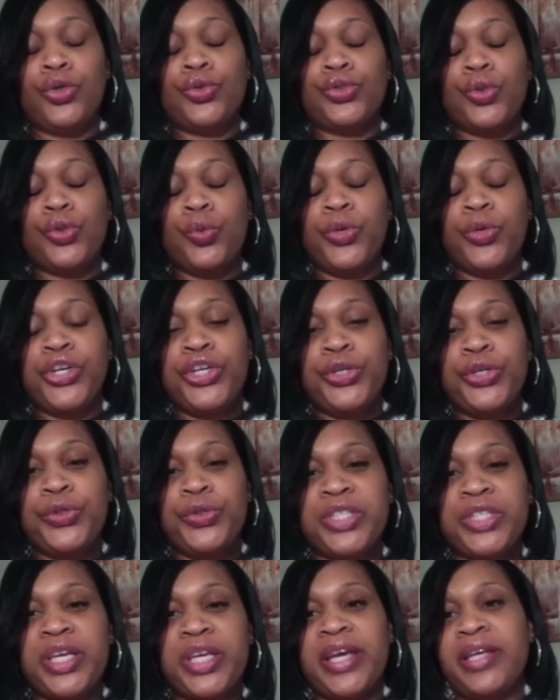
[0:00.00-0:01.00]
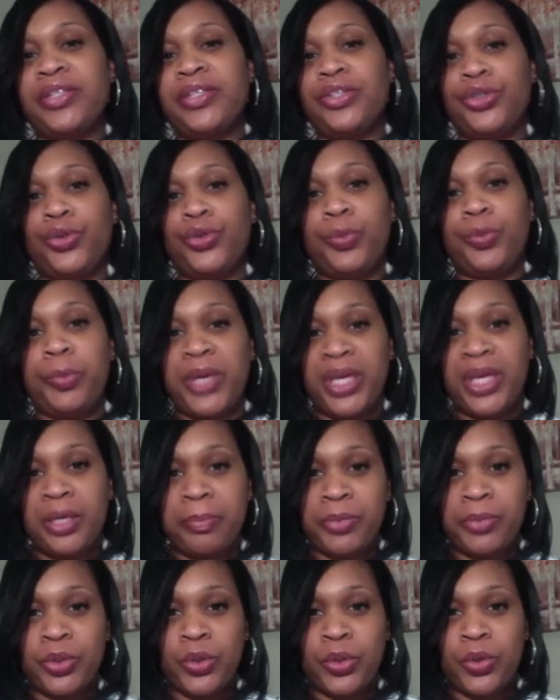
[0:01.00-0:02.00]
so what do you say to
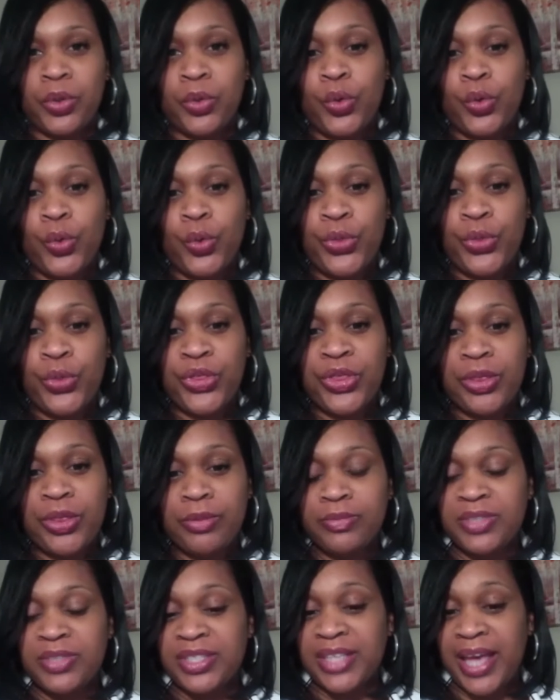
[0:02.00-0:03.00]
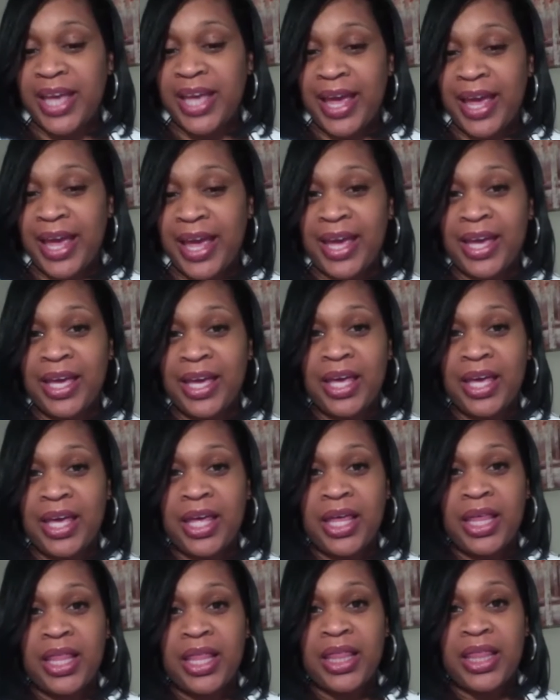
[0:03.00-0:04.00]
people who say
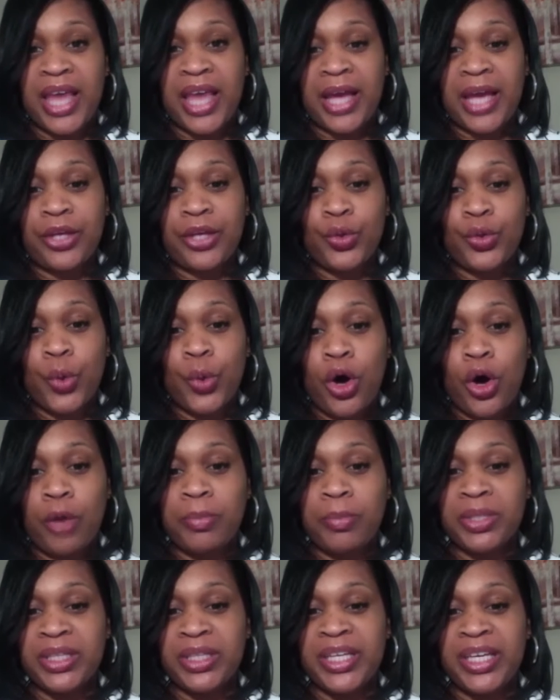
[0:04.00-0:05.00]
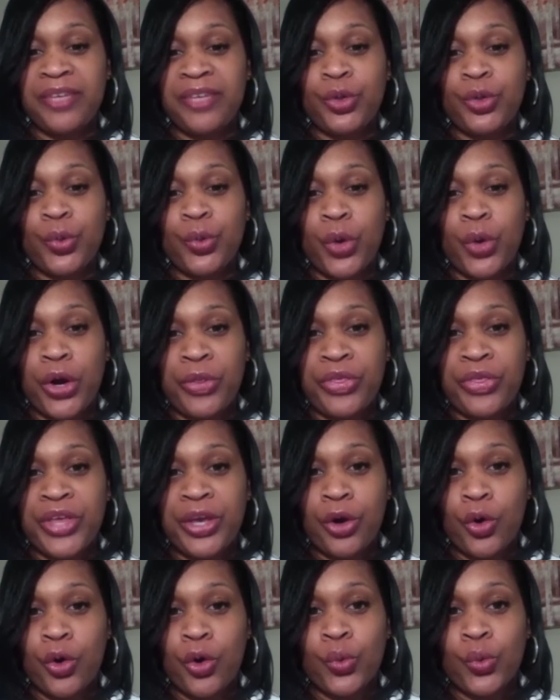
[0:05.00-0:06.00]
that you all believe you are
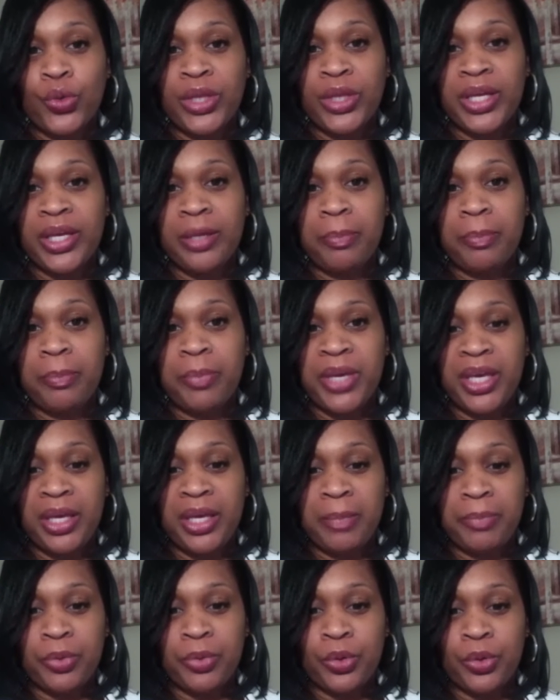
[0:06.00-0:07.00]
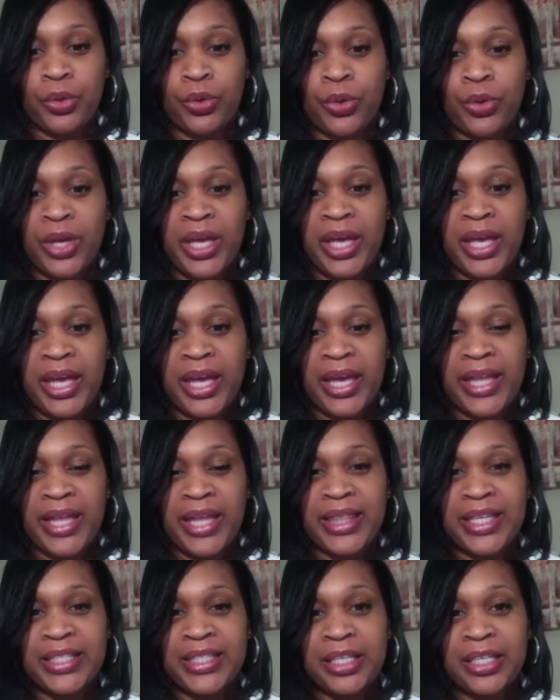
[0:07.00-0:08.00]
the only people in
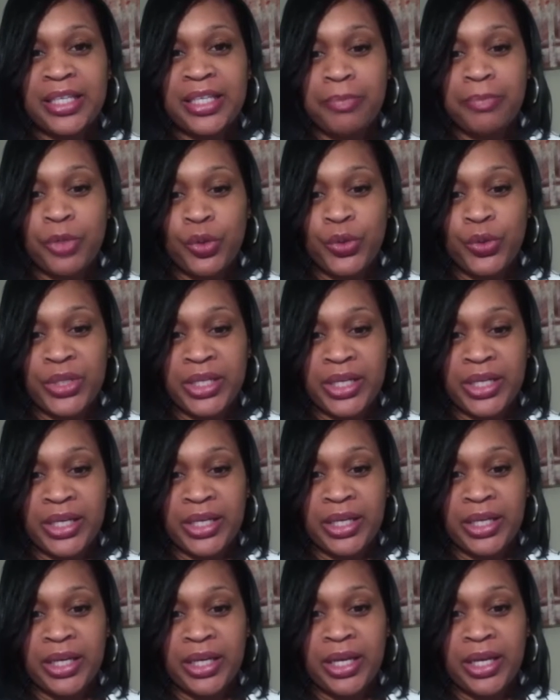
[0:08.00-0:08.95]
this community